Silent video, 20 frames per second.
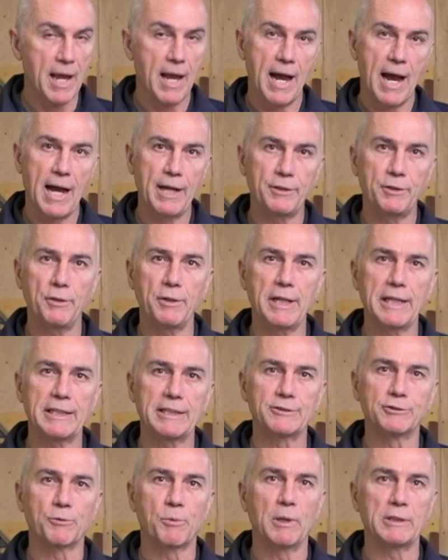I do get
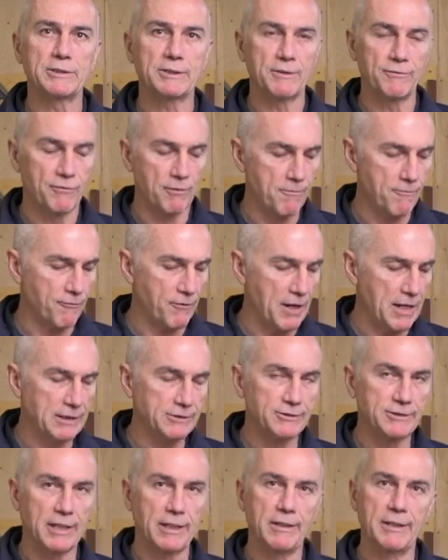this question from
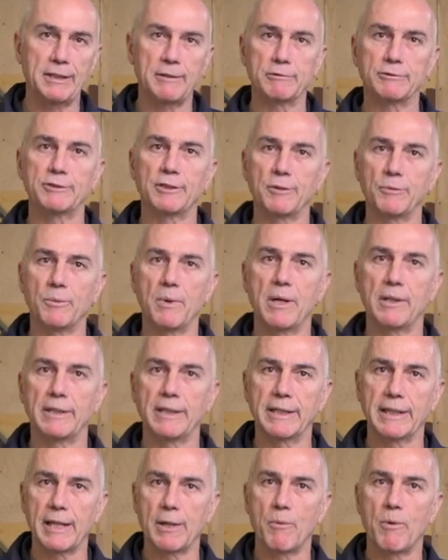friends that are interested in
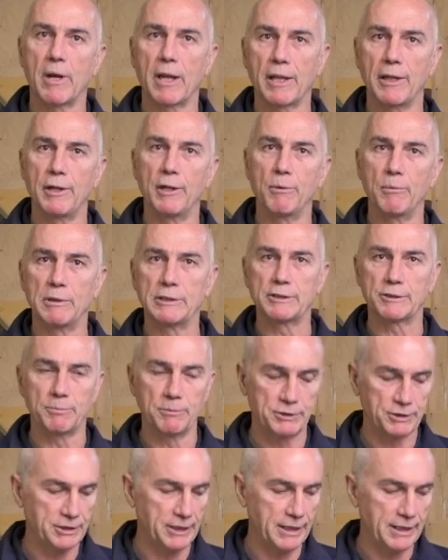welding and they want to know which
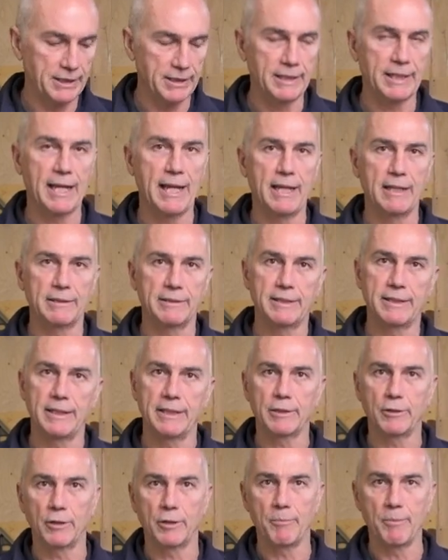machine to get, T I
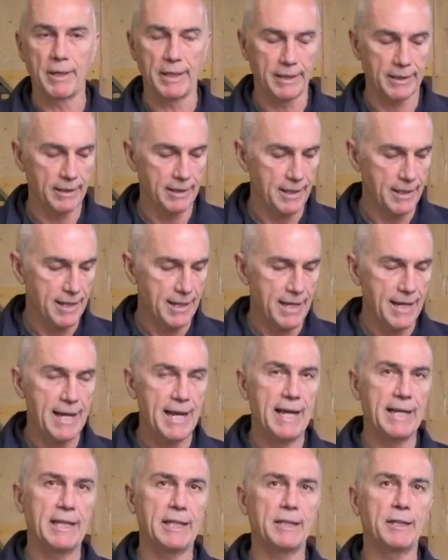G or a M I G.
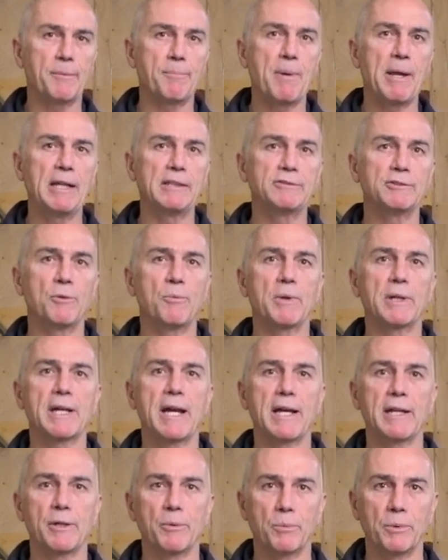And it depends on what
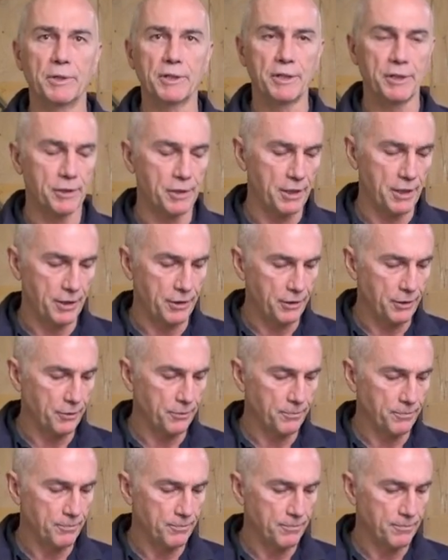kind of work you're going to do.
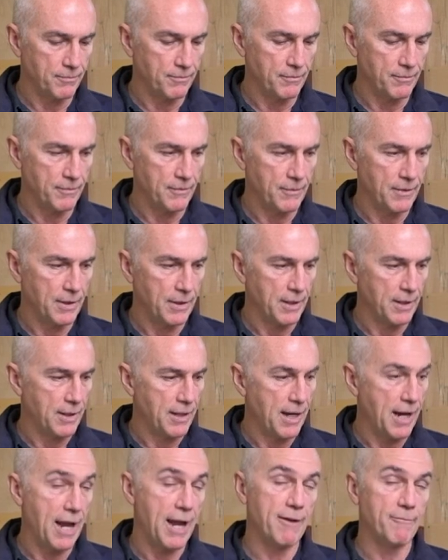
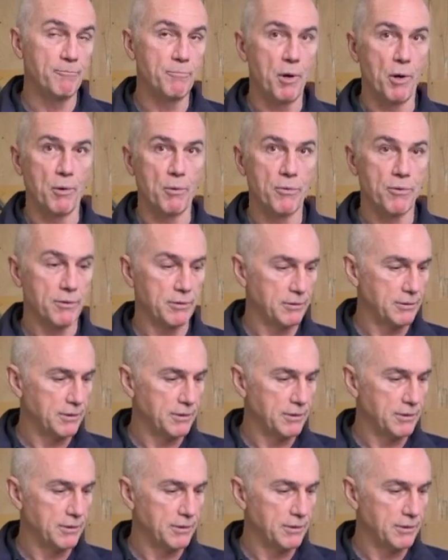I have both.